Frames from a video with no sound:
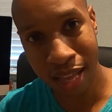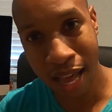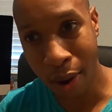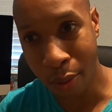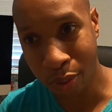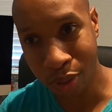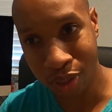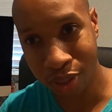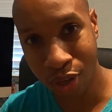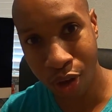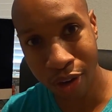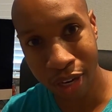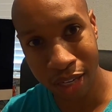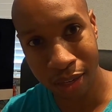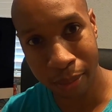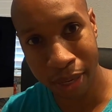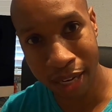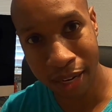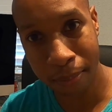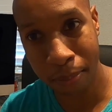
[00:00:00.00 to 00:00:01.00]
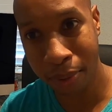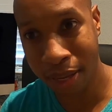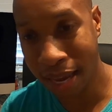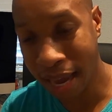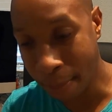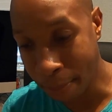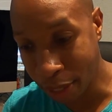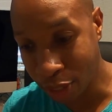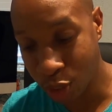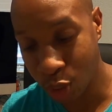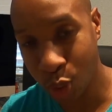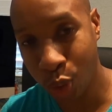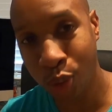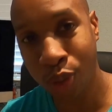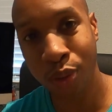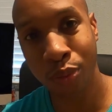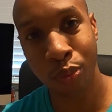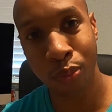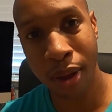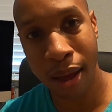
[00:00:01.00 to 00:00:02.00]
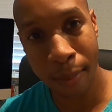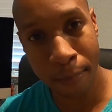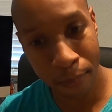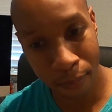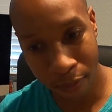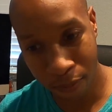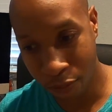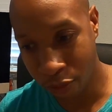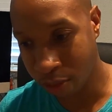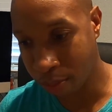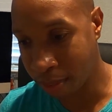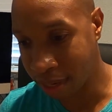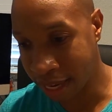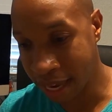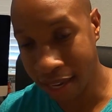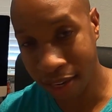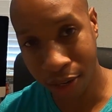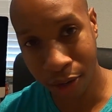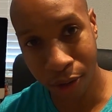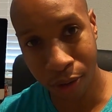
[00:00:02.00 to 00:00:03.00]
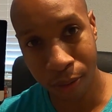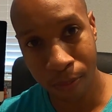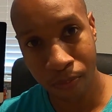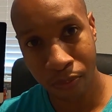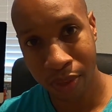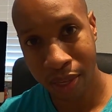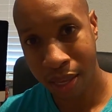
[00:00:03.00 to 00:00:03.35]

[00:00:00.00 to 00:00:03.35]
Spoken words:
I was just talking about it. But I make sure from the get-go,